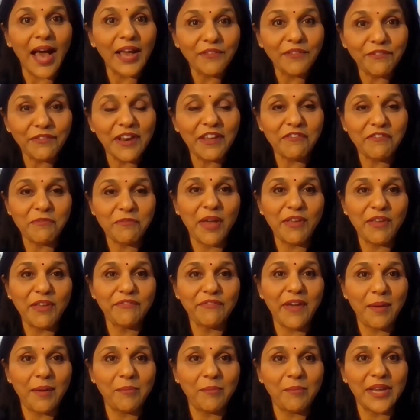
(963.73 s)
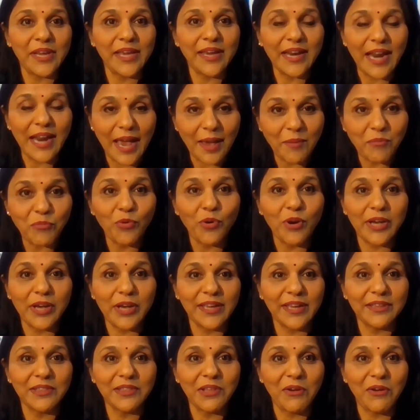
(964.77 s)
I've left my family and I'm
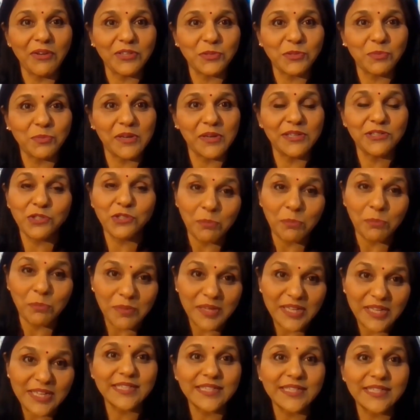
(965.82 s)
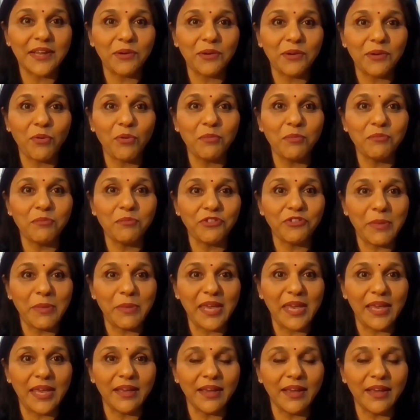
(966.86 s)
working in the hospital, so please stay at home for
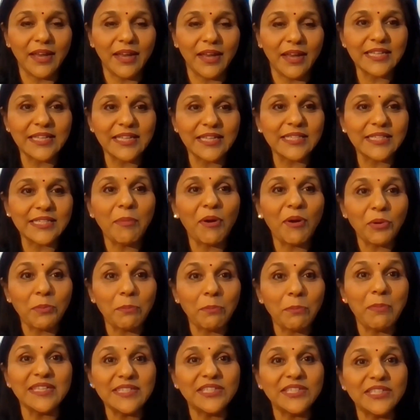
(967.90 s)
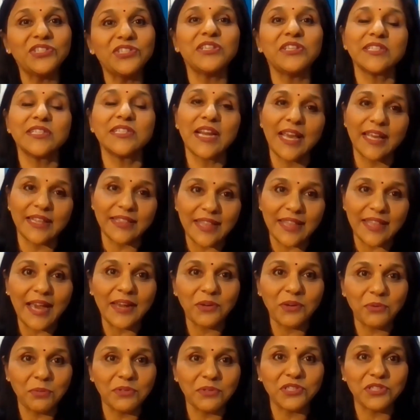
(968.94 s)
me. It's about messages like
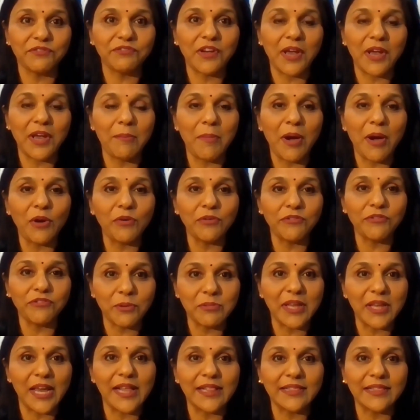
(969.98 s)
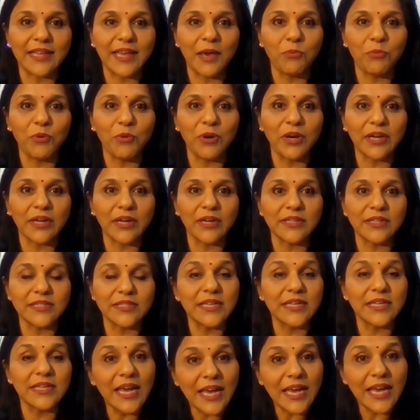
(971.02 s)
that, which have come out from the healthcare
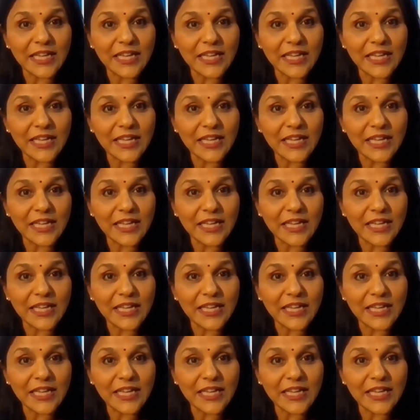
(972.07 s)
workers.